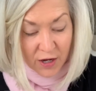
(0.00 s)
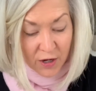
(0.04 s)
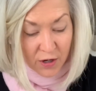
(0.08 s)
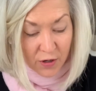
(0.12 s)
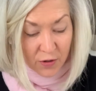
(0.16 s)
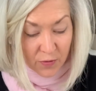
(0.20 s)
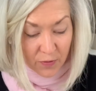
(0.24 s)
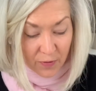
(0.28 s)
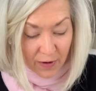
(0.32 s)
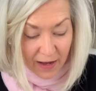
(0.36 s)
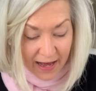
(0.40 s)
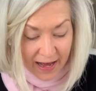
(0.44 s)

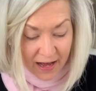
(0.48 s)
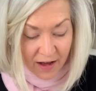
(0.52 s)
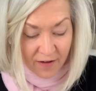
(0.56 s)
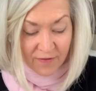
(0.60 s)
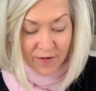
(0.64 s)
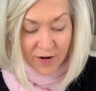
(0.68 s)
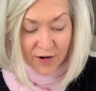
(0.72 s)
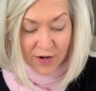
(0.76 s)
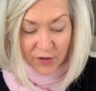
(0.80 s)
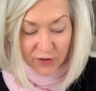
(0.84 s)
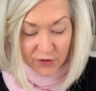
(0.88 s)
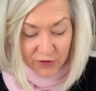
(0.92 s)

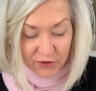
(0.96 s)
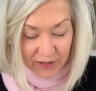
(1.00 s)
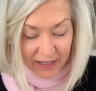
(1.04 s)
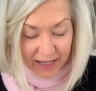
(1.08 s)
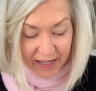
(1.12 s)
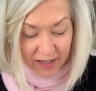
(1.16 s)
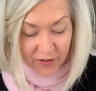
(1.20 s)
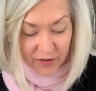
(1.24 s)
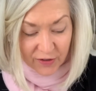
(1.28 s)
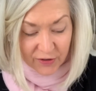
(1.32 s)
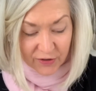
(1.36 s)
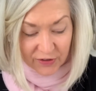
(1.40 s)
whoever
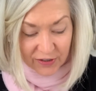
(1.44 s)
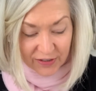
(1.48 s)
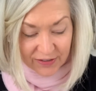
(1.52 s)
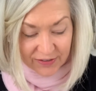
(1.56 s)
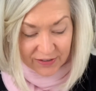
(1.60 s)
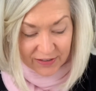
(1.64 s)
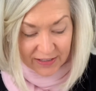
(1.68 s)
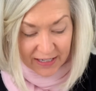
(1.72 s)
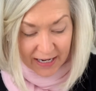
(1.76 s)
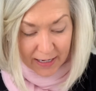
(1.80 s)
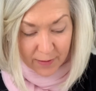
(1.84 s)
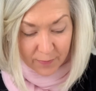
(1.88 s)
slanders
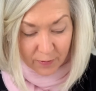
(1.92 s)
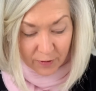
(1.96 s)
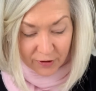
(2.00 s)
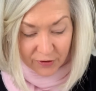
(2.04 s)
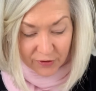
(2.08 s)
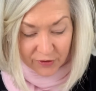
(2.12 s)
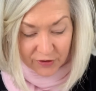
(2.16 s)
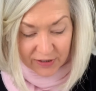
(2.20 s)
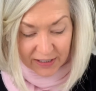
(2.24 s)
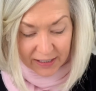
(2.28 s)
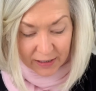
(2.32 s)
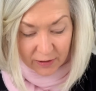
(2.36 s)
his neighbor
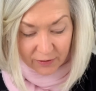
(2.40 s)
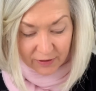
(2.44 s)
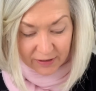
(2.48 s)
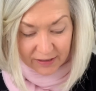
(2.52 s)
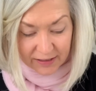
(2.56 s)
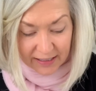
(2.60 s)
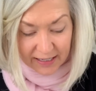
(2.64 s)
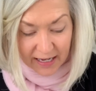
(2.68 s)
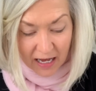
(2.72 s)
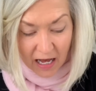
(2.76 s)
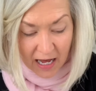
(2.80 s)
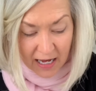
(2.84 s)

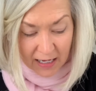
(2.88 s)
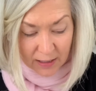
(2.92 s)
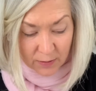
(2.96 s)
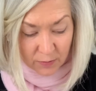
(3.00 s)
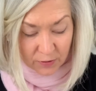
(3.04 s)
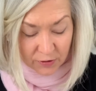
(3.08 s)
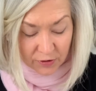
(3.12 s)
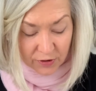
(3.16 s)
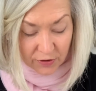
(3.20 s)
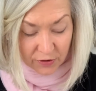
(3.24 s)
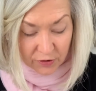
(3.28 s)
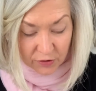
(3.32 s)
secretly, I
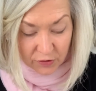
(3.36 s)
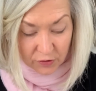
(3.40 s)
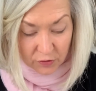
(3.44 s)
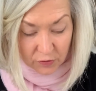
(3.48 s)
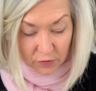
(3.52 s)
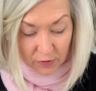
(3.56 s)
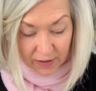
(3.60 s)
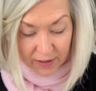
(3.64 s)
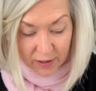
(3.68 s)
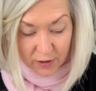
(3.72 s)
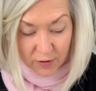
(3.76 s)
will destroy.